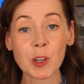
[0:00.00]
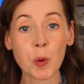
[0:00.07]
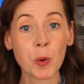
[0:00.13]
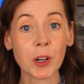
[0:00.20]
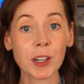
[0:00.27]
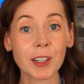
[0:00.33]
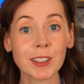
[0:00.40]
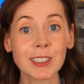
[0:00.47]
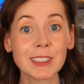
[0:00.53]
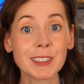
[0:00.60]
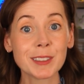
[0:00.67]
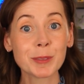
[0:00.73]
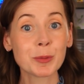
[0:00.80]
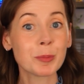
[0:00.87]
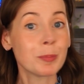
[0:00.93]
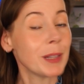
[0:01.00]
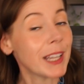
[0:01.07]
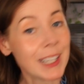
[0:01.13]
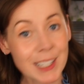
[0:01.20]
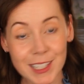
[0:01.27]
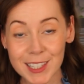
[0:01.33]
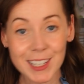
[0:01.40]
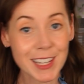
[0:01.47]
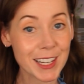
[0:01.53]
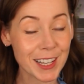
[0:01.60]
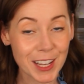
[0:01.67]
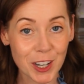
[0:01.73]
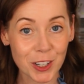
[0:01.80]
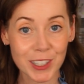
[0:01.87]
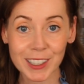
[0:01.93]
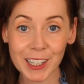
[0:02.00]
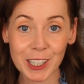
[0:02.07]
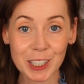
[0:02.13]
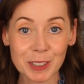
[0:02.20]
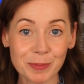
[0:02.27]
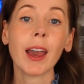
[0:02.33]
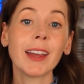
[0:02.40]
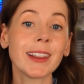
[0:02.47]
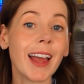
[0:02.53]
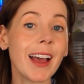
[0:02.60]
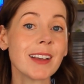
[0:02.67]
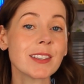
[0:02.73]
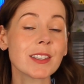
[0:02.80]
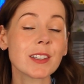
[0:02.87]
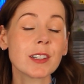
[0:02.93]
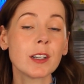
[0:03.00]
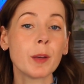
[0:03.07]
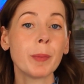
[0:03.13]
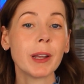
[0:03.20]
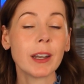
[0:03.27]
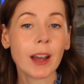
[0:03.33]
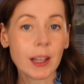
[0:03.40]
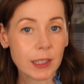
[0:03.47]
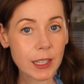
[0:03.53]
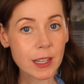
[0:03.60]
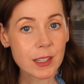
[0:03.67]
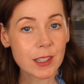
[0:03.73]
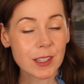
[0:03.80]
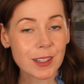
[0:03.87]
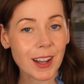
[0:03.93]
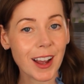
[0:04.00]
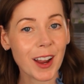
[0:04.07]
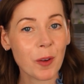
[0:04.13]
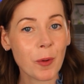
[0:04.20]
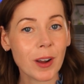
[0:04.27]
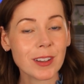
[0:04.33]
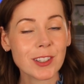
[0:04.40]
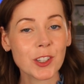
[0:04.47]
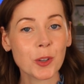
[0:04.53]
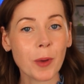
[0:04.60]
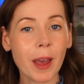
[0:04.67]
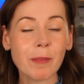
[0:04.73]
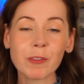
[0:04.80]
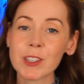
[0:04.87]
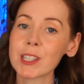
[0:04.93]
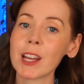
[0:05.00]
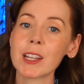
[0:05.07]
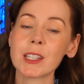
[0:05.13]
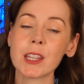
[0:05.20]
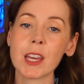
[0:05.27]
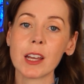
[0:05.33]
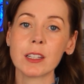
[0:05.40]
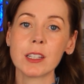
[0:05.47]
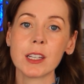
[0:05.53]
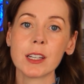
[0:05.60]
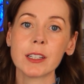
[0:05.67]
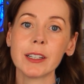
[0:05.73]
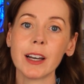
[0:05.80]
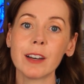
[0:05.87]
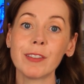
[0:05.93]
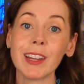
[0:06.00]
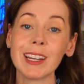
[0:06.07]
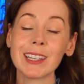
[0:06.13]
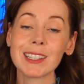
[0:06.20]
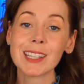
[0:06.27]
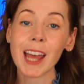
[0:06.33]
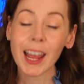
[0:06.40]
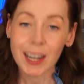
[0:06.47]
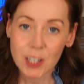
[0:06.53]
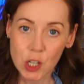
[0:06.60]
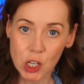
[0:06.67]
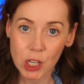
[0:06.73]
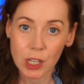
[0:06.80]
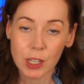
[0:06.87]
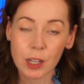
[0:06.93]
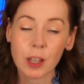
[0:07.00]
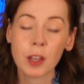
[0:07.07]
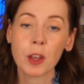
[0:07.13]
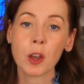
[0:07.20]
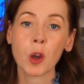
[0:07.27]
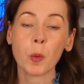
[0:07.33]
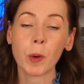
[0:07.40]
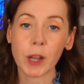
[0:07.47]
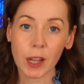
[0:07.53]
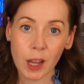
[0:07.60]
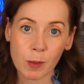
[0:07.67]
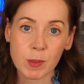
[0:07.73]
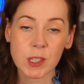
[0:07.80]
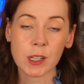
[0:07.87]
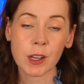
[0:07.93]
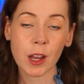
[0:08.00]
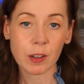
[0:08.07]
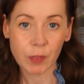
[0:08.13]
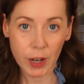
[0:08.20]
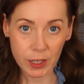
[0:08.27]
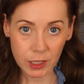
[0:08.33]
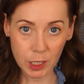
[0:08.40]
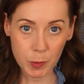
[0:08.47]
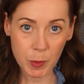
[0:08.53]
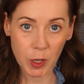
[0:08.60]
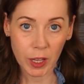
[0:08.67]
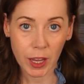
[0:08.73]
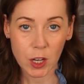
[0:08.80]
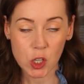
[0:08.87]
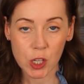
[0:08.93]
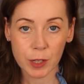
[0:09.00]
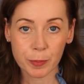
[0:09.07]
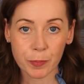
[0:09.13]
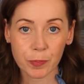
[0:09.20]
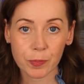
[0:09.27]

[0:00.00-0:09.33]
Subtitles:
or plant a seed here and there. And last but not least, I want to emphasize the idea of intention when it comes to nonviolent communication.